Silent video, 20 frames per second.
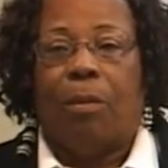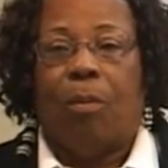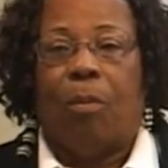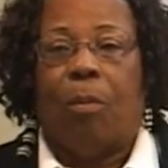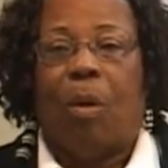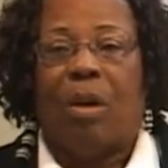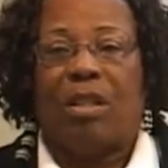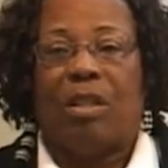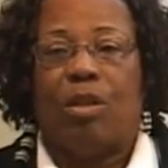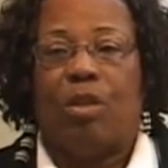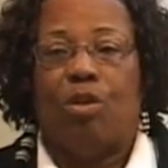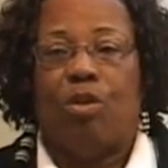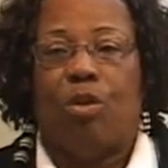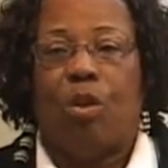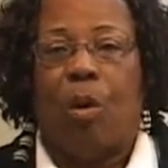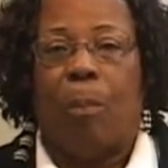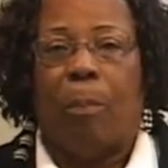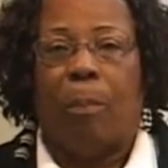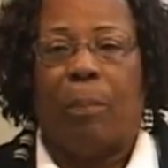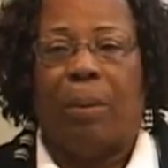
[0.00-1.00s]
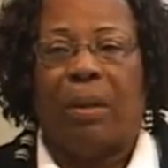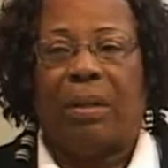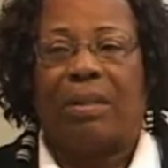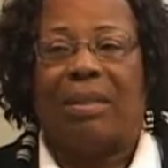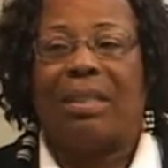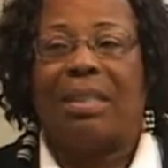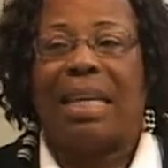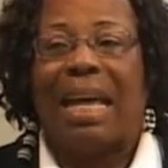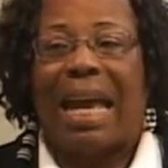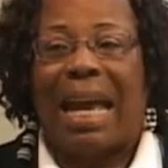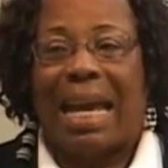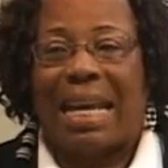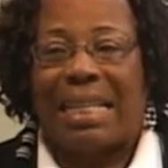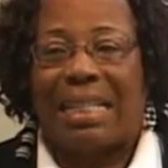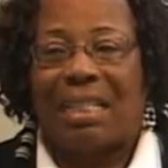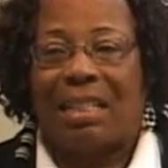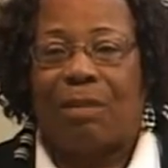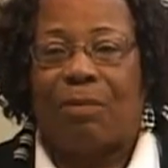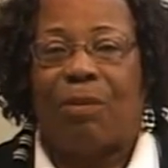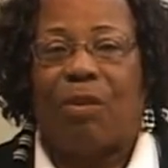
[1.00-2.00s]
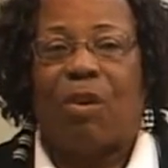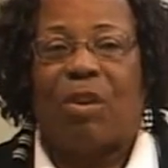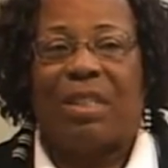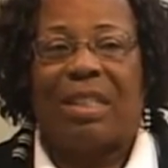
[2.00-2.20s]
What number stands for